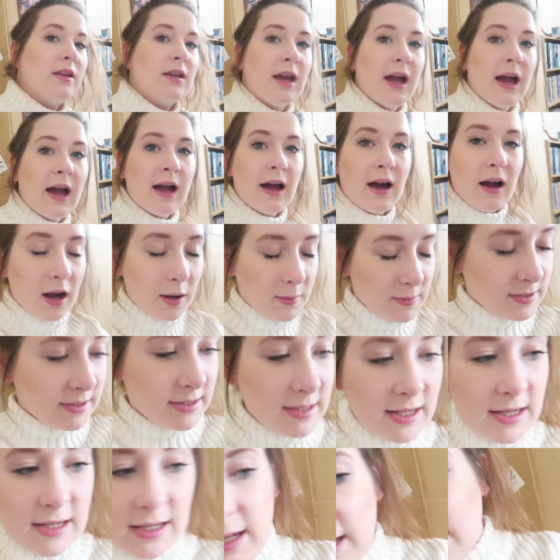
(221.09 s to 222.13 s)
Yeah, I was
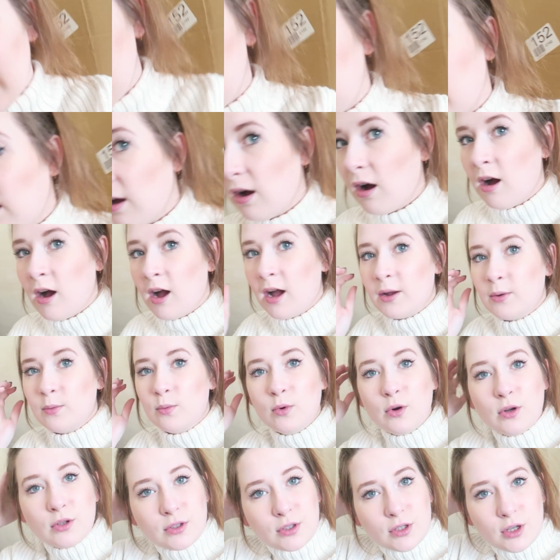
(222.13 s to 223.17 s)
thinking I
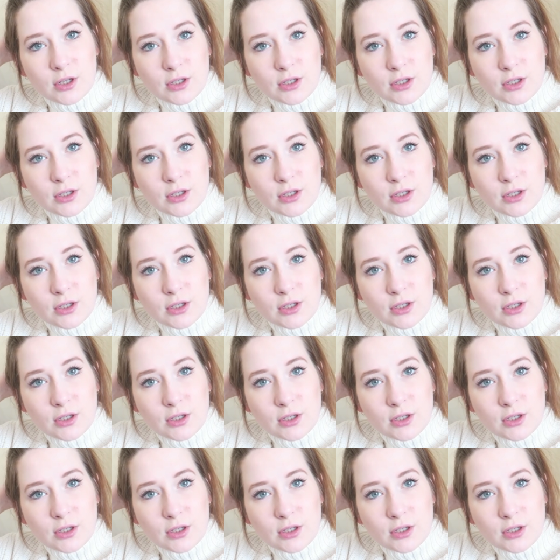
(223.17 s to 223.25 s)
was